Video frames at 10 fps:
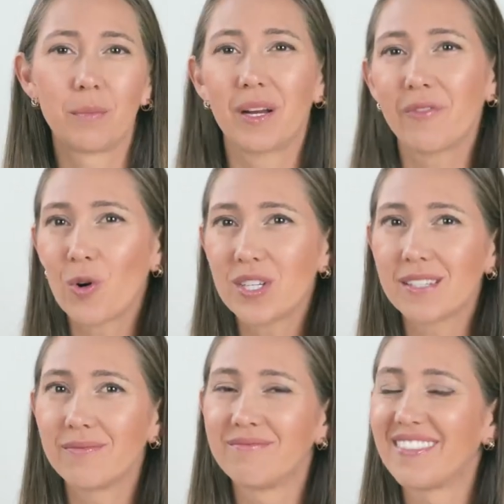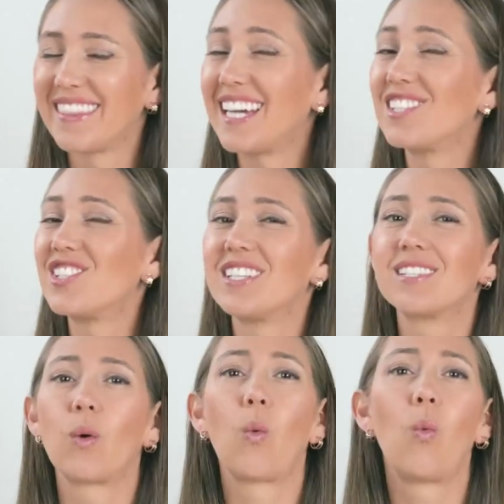But of course, that's
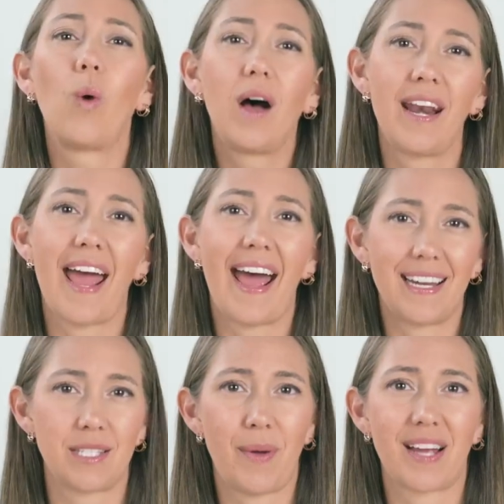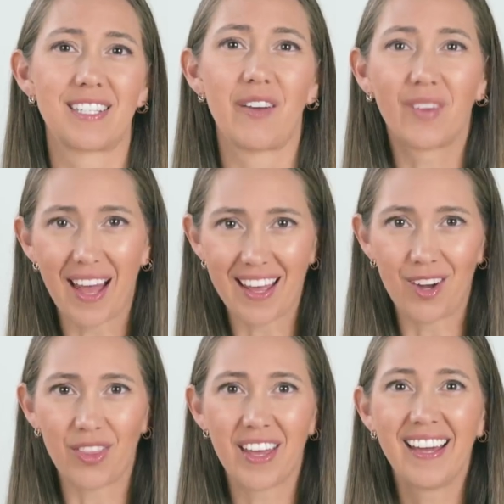just one aspect of gut
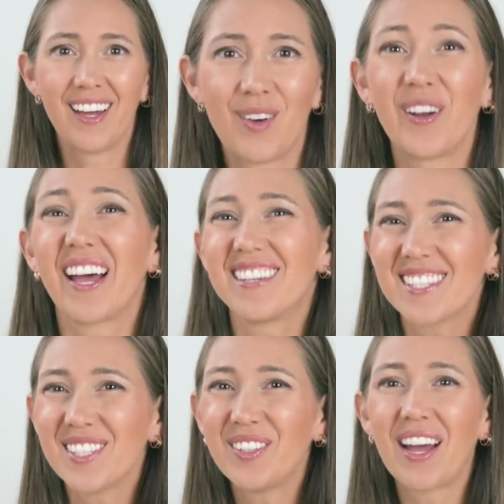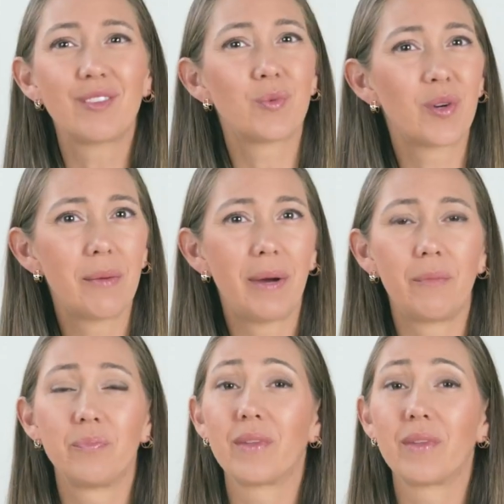health. We also have to worry about